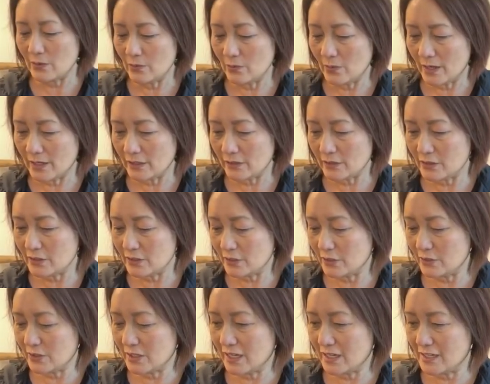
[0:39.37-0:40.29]
wanted to show
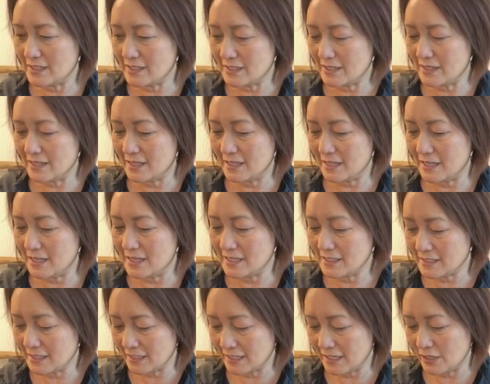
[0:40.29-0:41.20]
you guys this
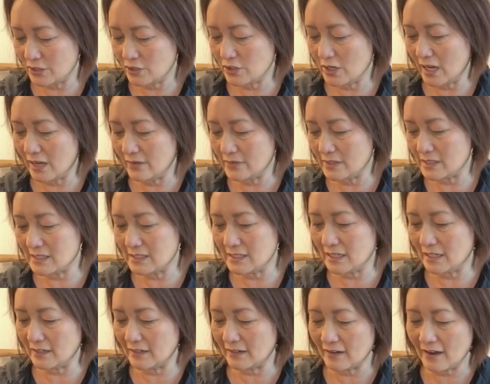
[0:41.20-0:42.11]
in case you haven't
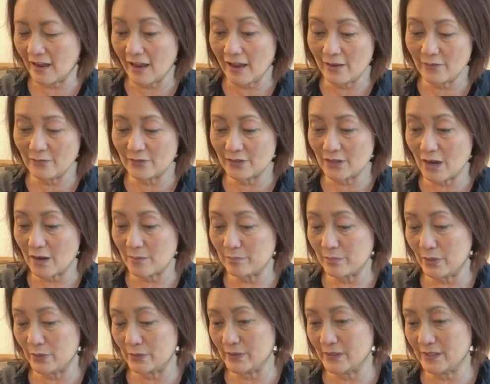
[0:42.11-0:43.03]
seen it. I have not
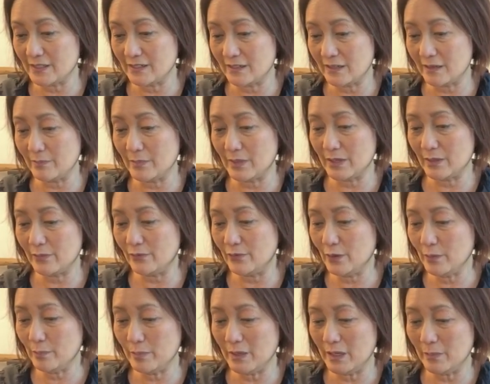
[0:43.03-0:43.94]
posted it, but a few
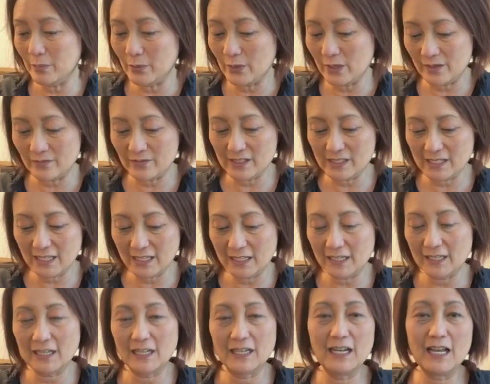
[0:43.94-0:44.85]
people have seen it
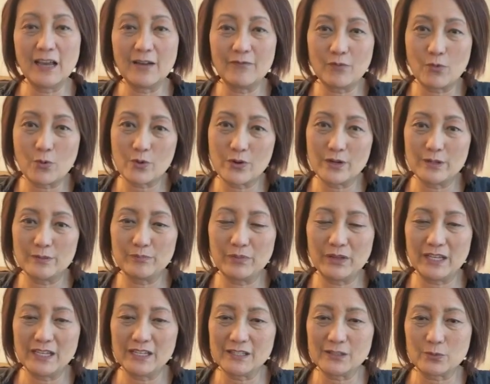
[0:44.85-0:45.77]
and have already
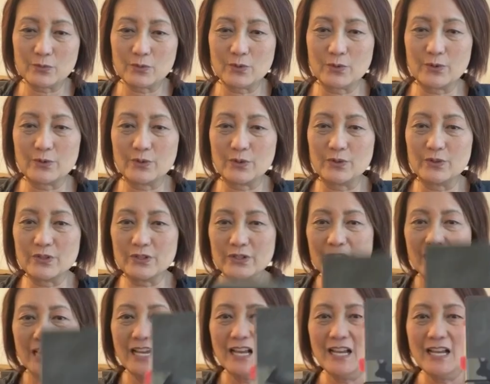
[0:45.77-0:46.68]
placed orders.
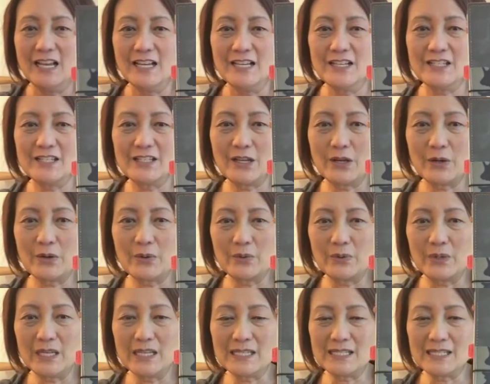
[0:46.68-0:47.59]
So
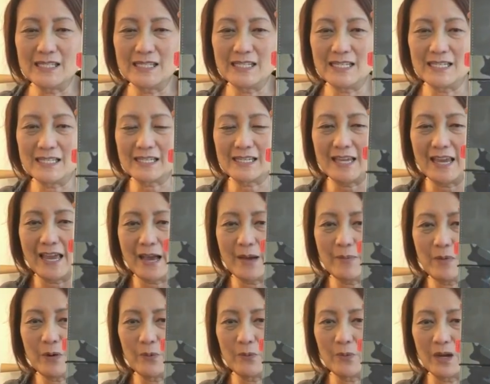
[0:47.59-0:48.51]
it's these
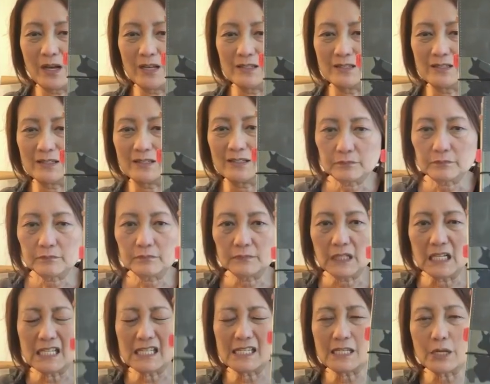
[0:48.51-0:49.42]
camo ones.
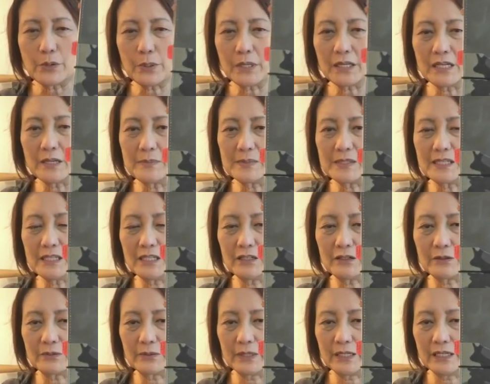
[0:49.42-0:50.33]
So it comes in
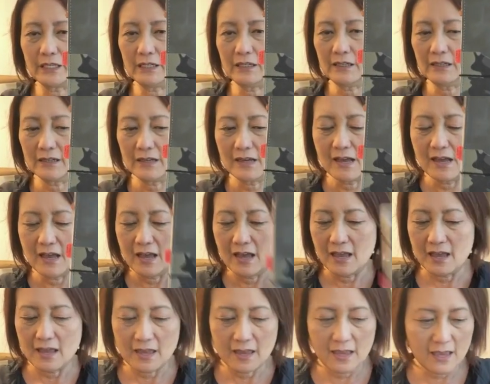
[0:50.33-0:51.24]
green,
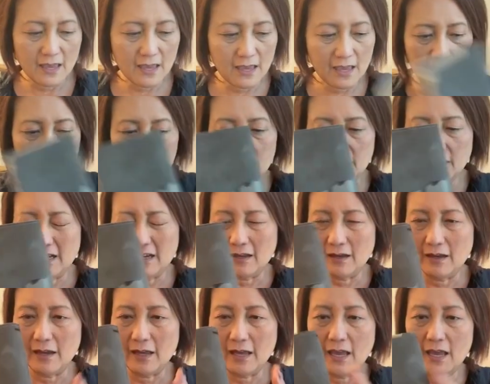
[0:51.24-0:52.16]
in
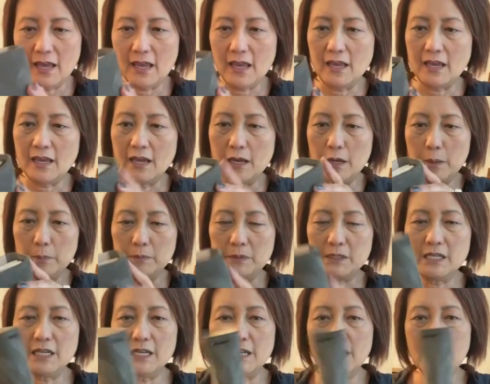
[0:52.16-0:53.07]
a
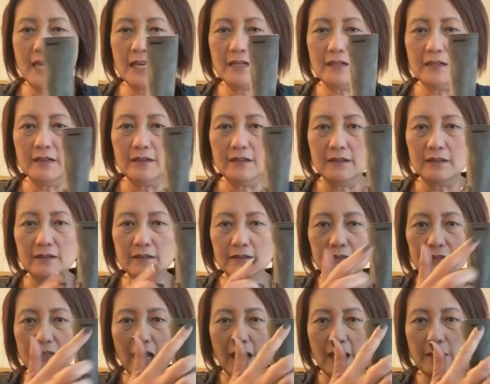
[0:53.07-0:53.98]
TN
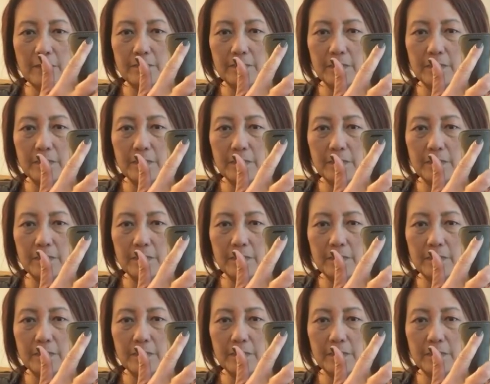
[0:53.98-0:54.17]
type,